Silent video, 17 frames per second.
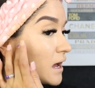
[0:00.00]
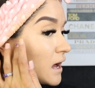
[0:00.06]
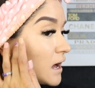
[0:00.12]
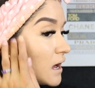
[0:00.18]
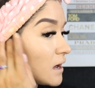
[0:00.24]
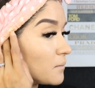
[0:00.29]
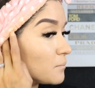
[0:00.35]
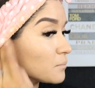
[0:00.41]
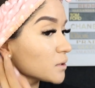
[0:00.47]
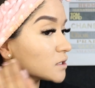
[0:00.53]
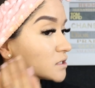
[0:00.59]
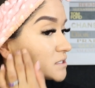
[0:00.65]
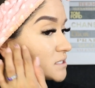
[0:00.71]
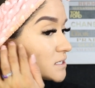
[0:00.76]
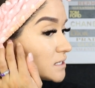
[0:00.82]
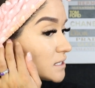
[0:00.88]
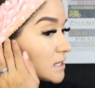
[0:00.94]
um,
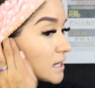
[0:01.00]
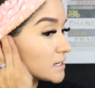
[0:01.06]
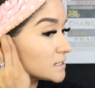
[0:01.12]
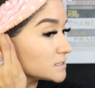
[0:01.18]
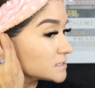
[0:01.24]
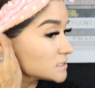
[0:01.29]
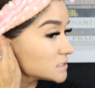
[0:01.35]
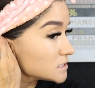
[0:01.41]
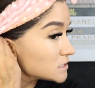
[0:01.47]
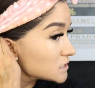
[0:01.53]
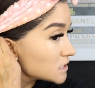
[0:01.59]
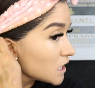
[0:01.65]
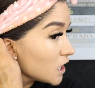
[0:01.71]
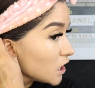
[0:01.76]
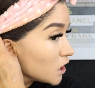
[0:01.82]
personalizes